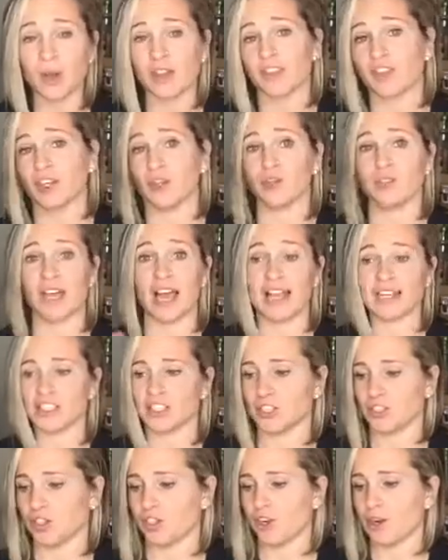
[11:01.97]
whether you'd like
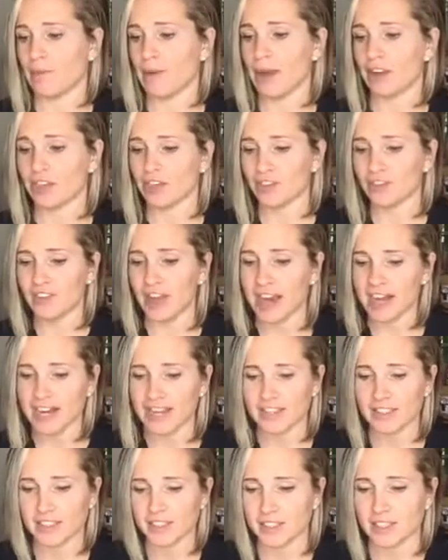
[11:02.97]
to learn about your
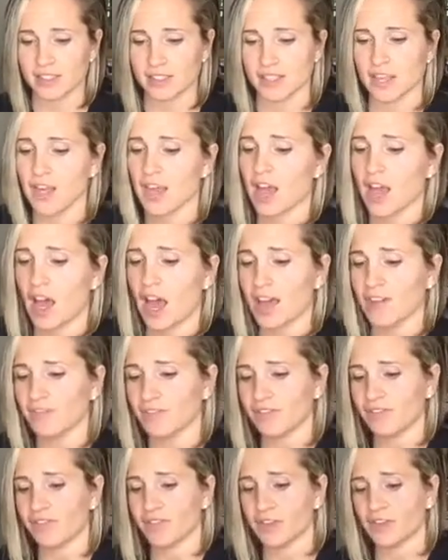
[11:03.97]
finances, I
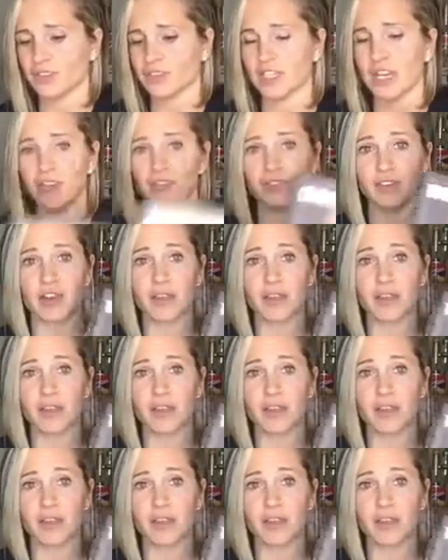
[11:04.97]
have Dave